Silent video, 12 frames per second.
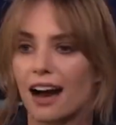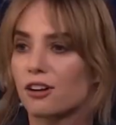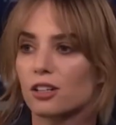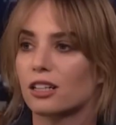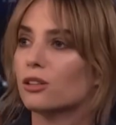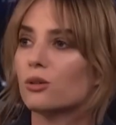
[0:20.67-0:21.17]

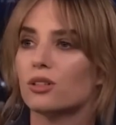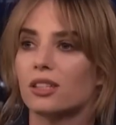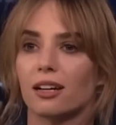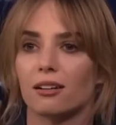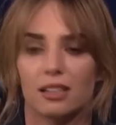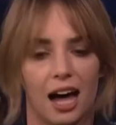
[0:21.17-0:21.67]
Actually lose
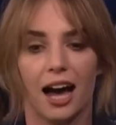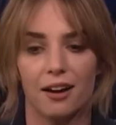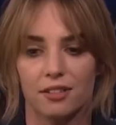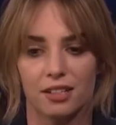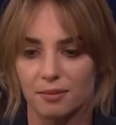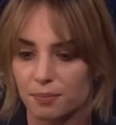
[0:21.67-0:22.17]
their
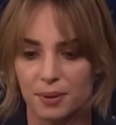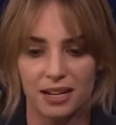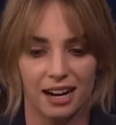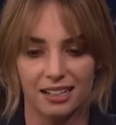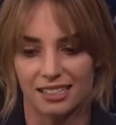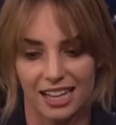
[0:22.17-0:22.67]
lives and be
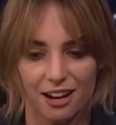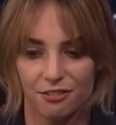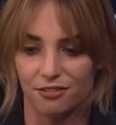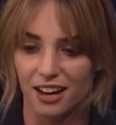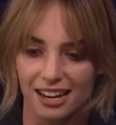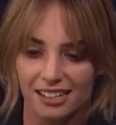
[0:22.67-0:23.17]

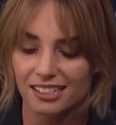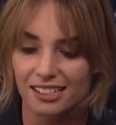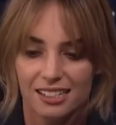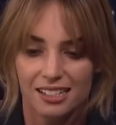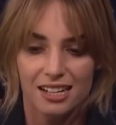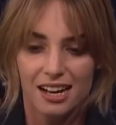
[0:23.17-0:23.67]
unsafe. And
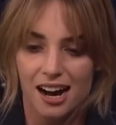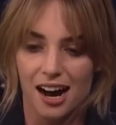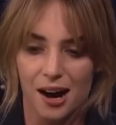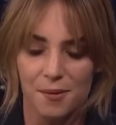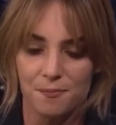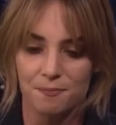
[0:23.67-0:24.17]

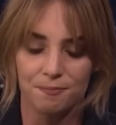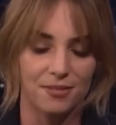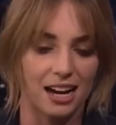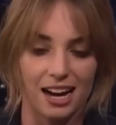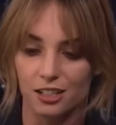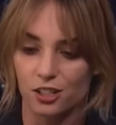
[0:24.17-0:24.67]
um,
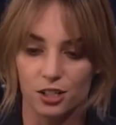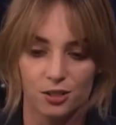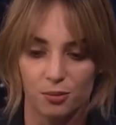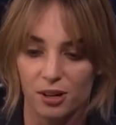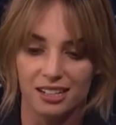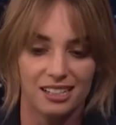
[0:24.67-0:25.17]
I just
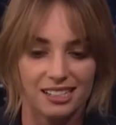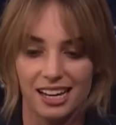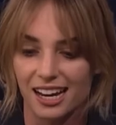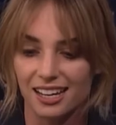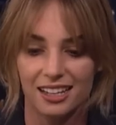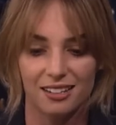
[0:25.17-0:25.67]
wanted to
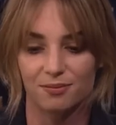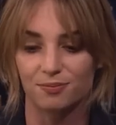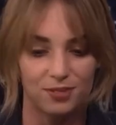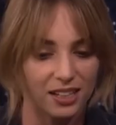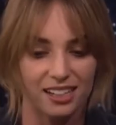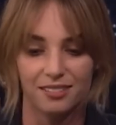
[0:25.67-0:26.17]
say that,
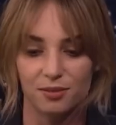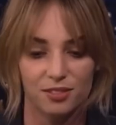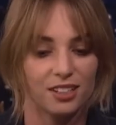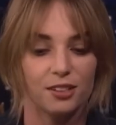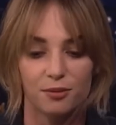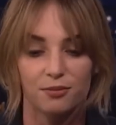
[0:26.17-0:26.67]
like,
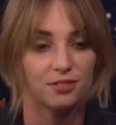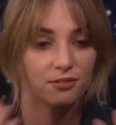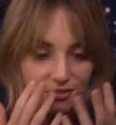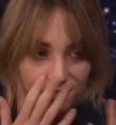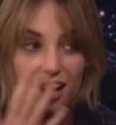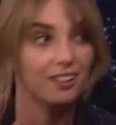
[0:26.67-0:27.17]
you know,
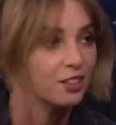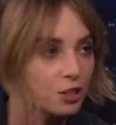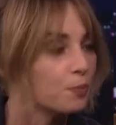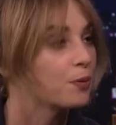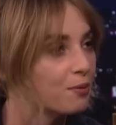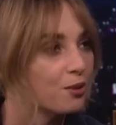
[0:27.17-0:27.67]
the
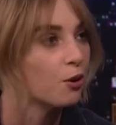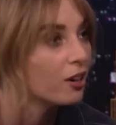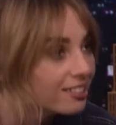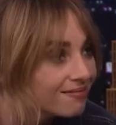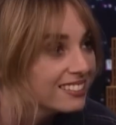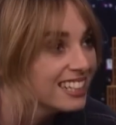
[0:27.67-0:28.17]
Supreme Court.
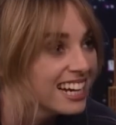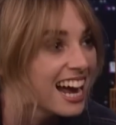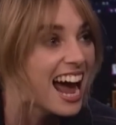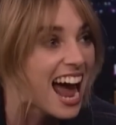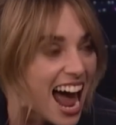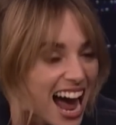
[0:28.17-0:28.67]

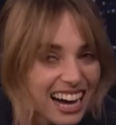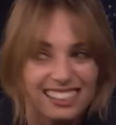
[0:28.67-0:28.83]
Yeah, okay,